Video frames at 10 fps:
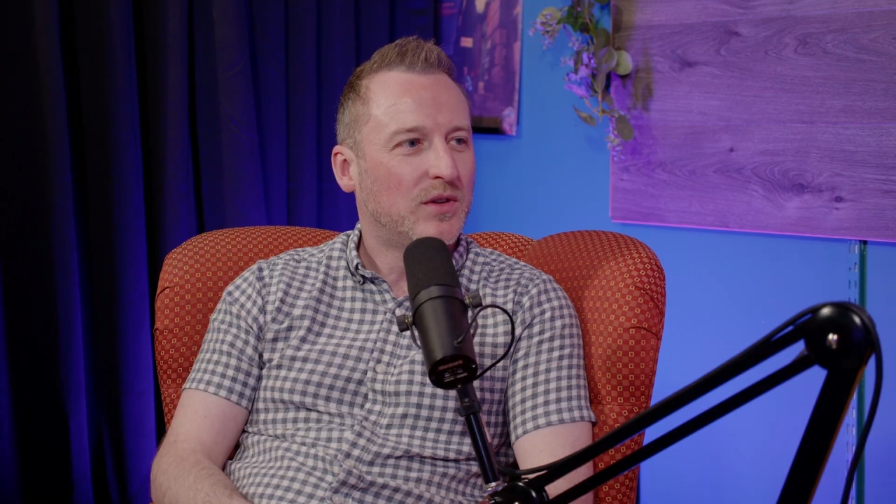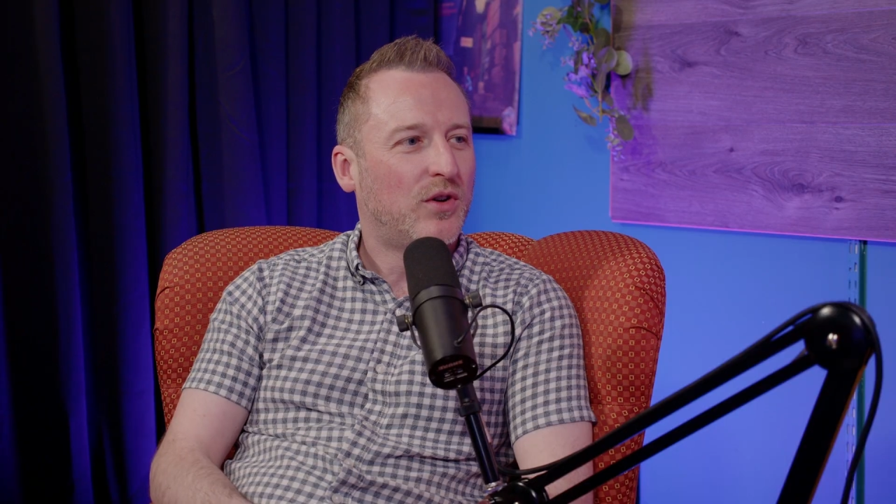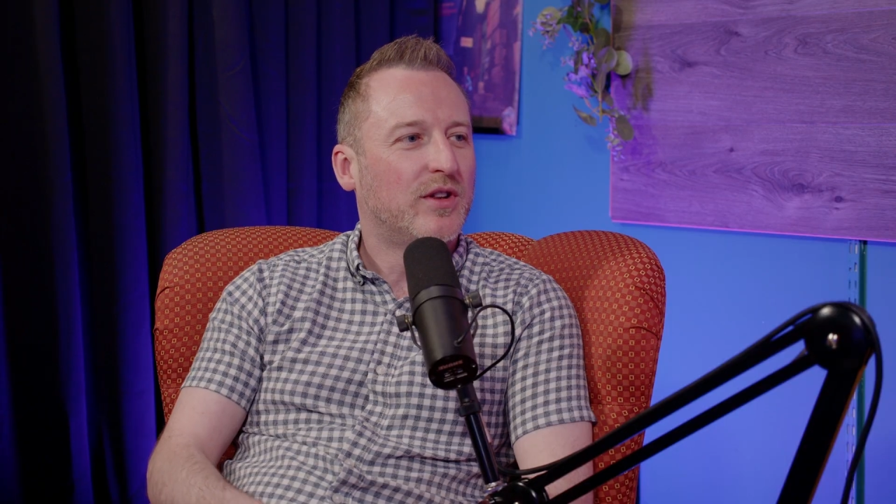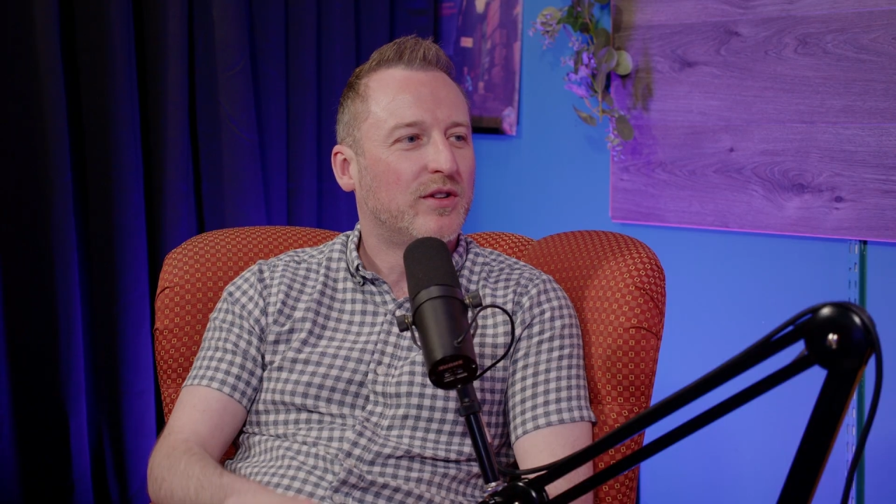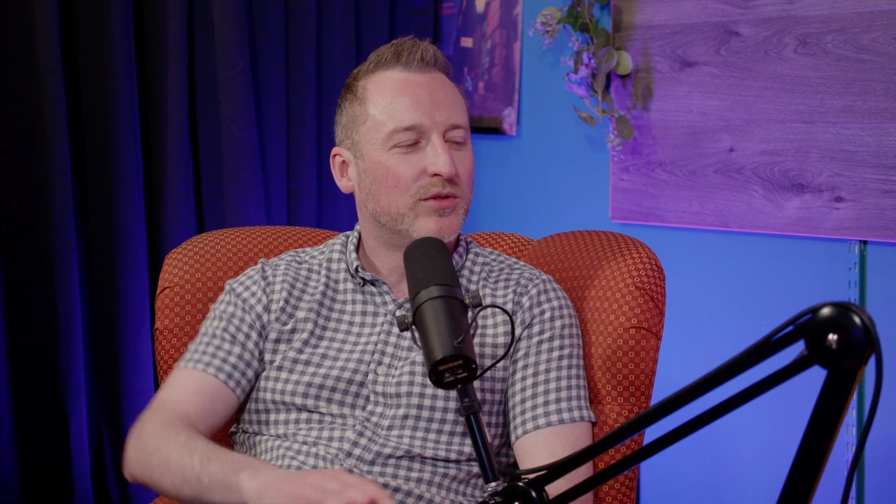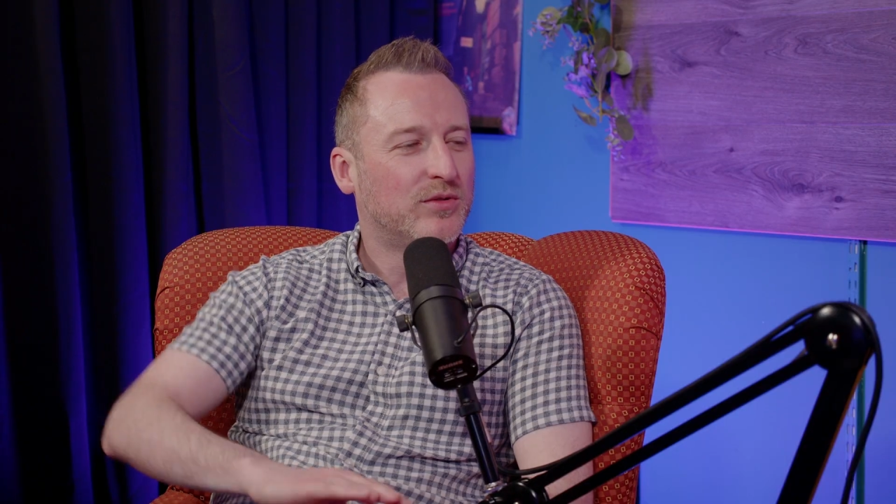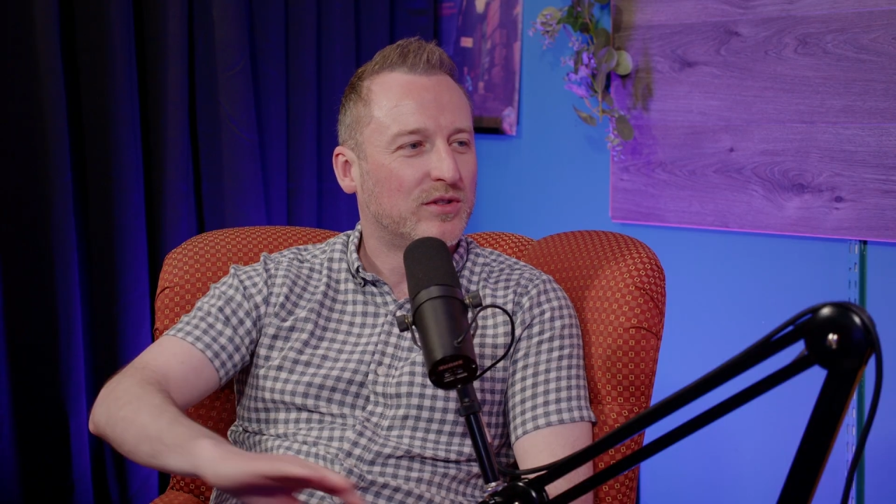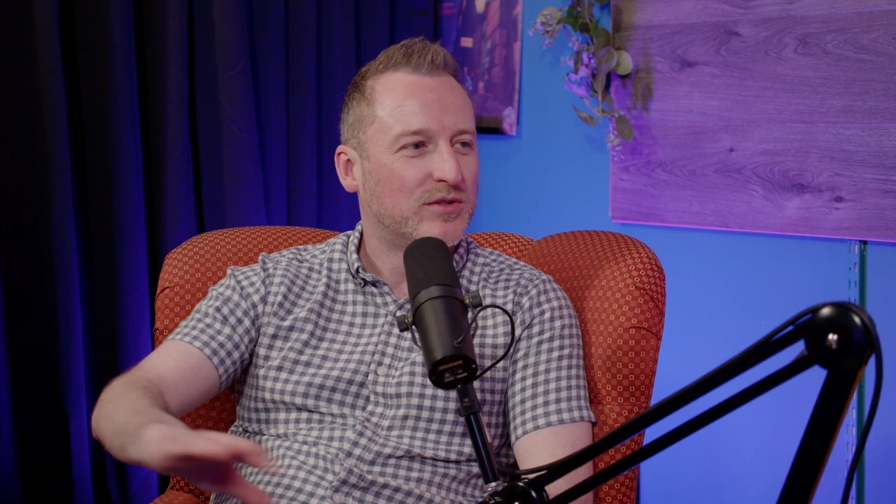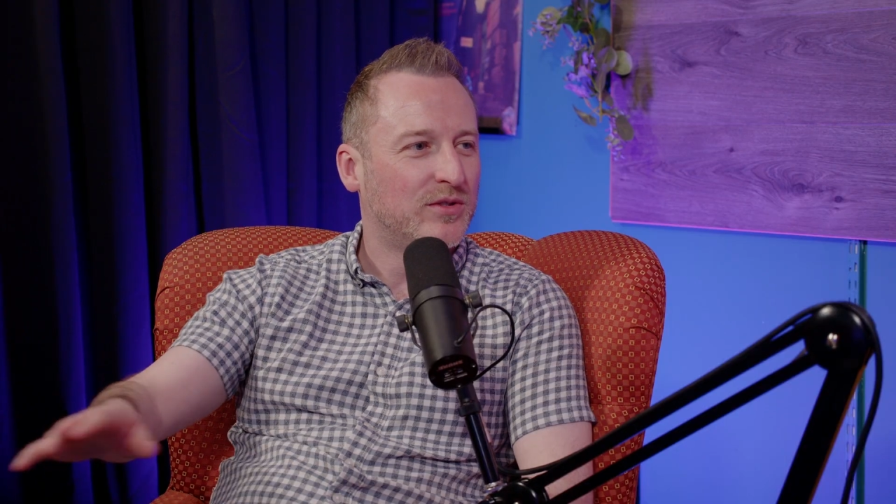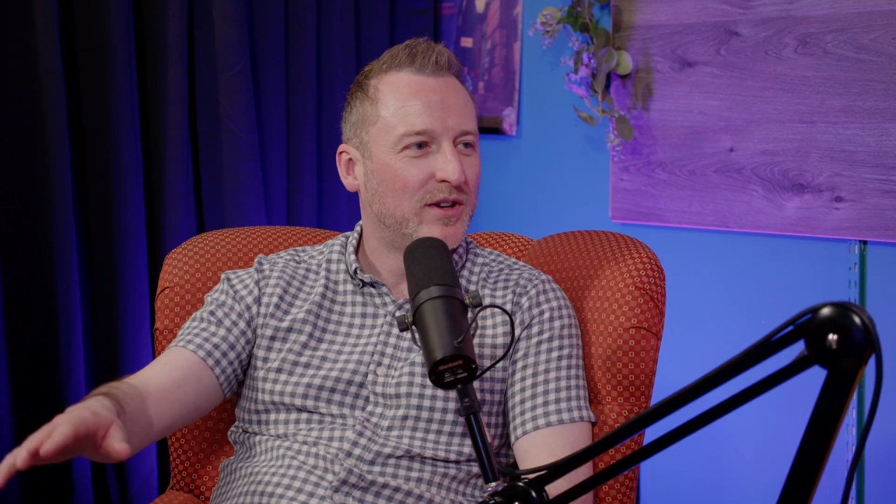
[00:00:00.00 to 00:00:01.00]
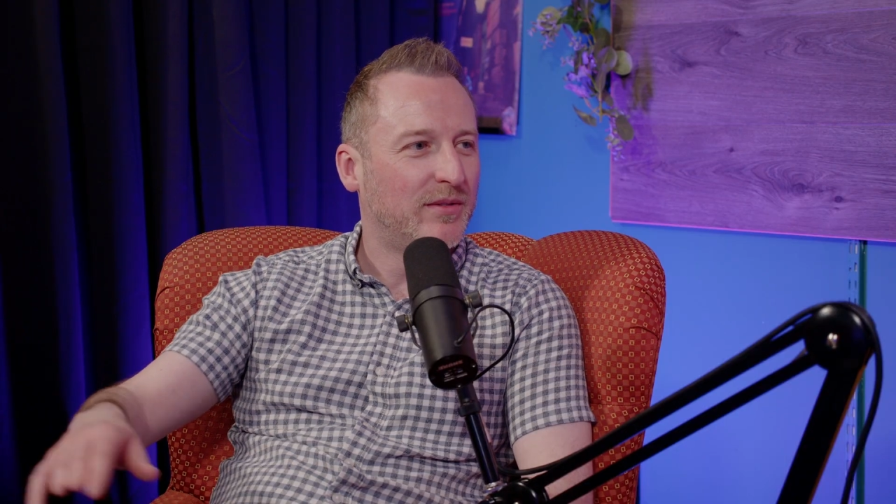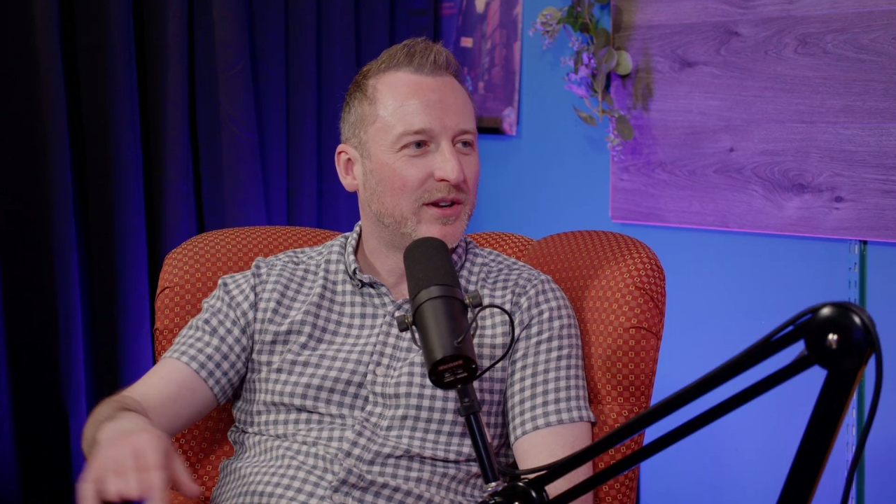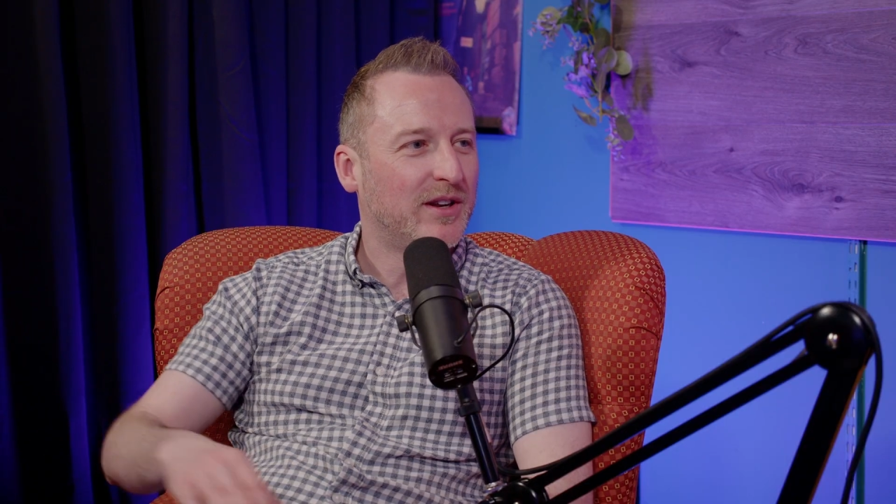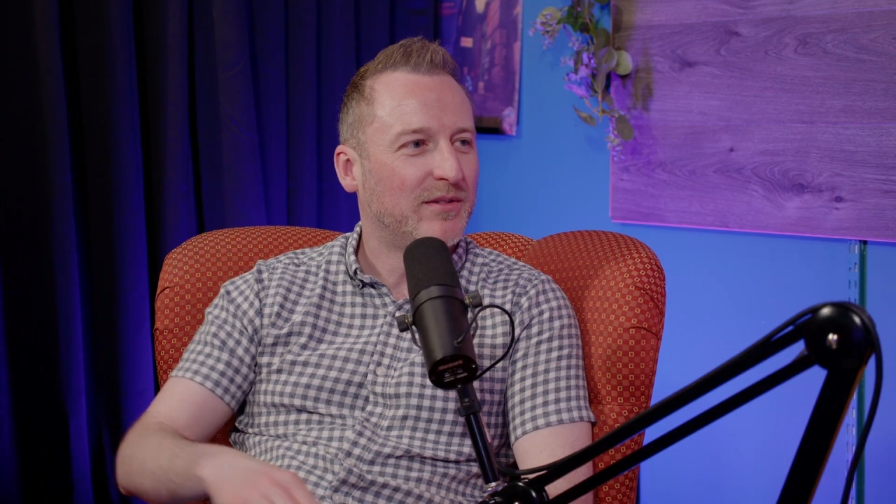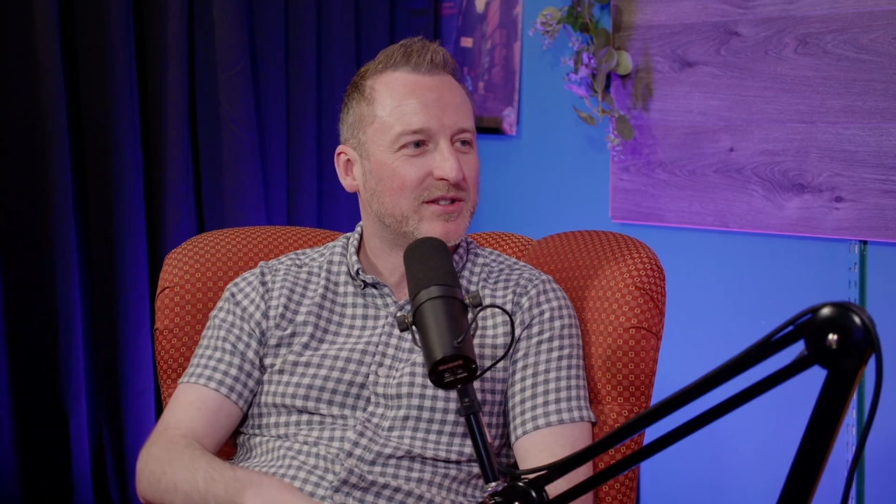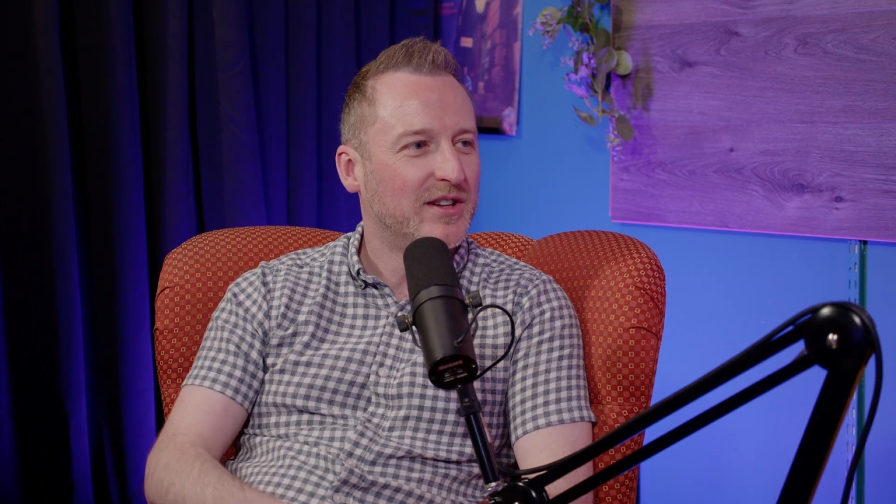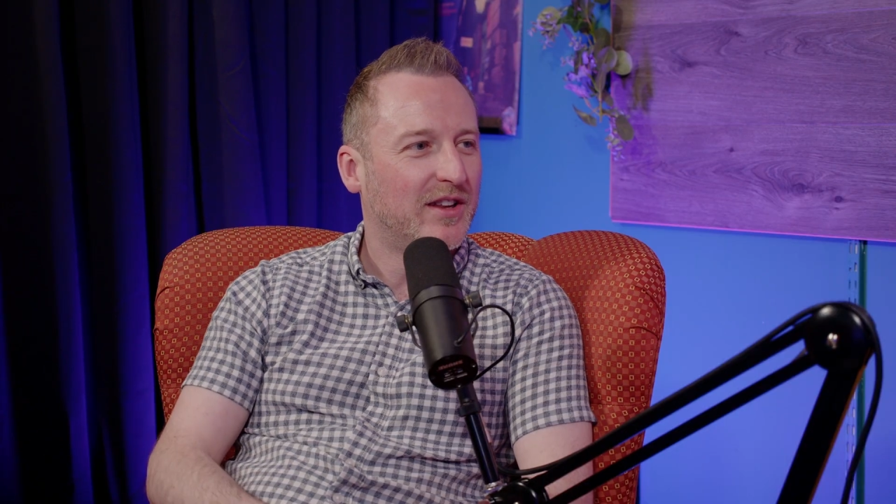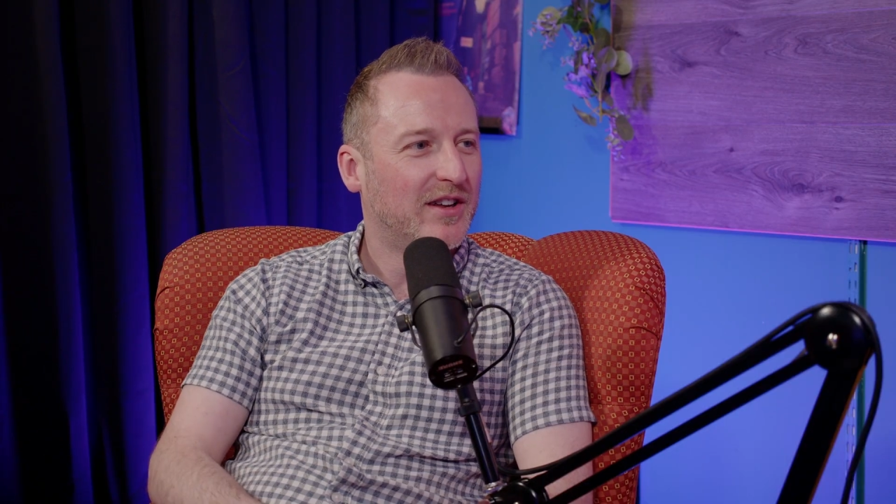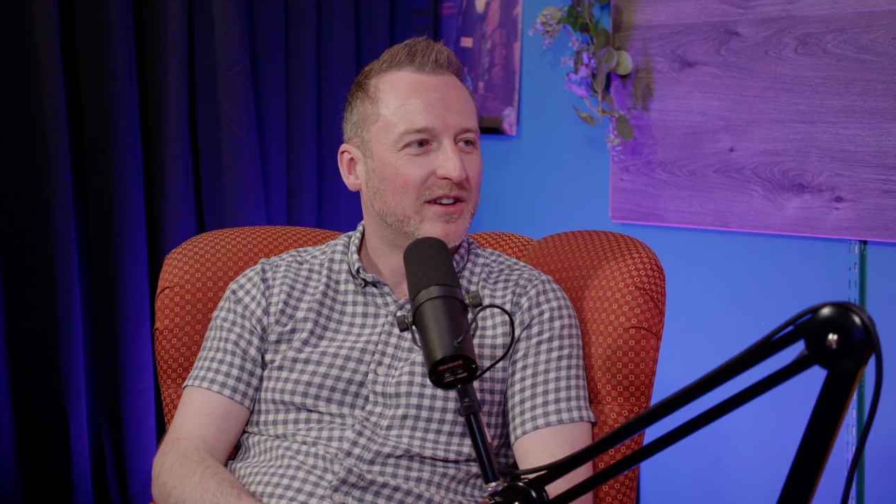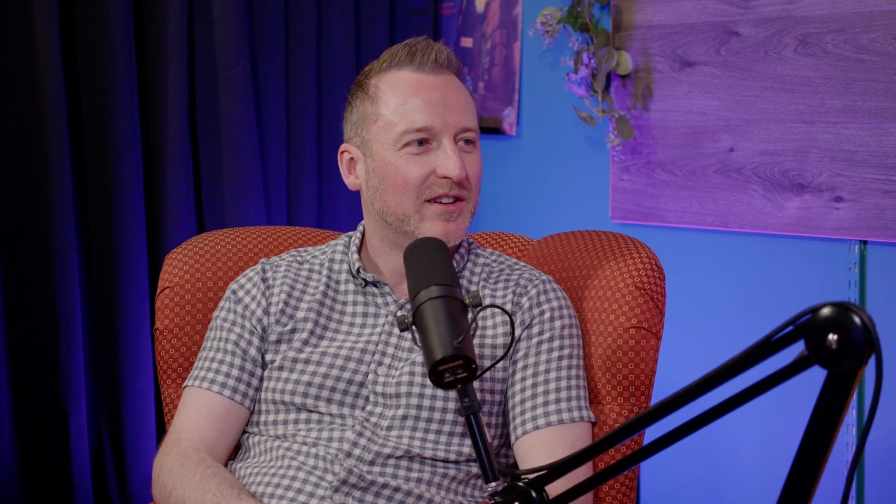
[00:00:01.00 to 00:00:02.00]
Oh, they rolled the stone away and he wasn't
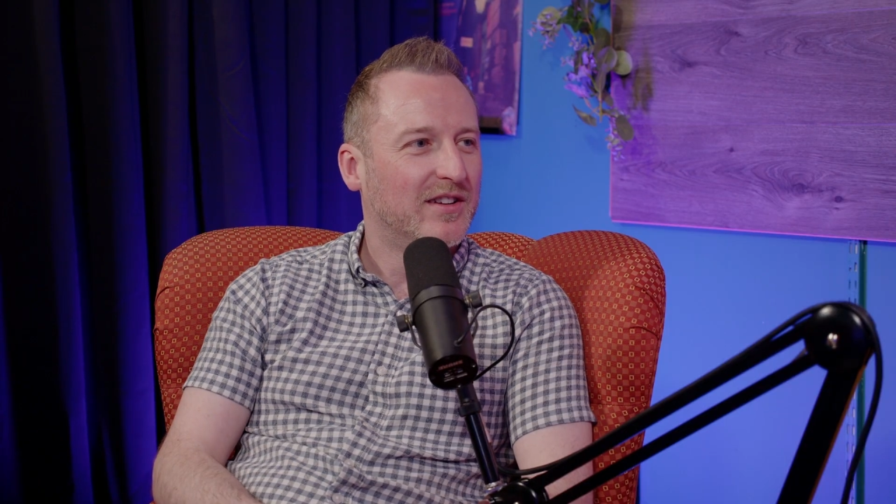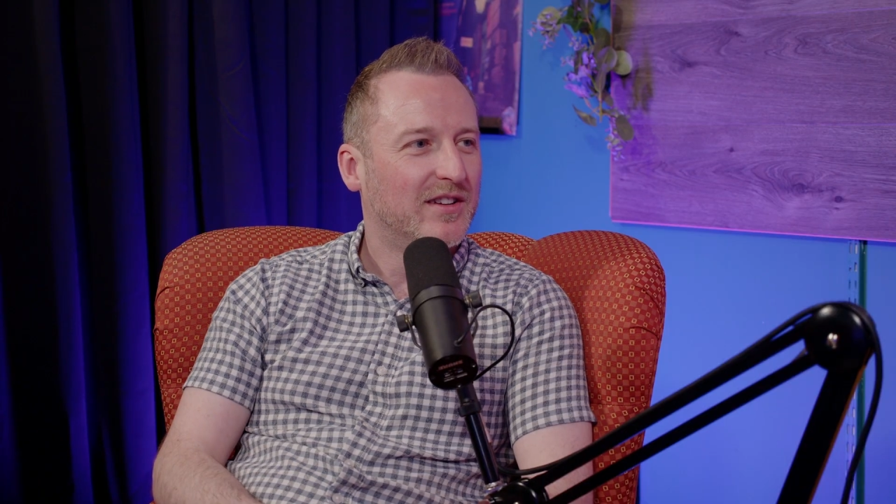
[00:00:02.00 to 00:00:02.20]
there.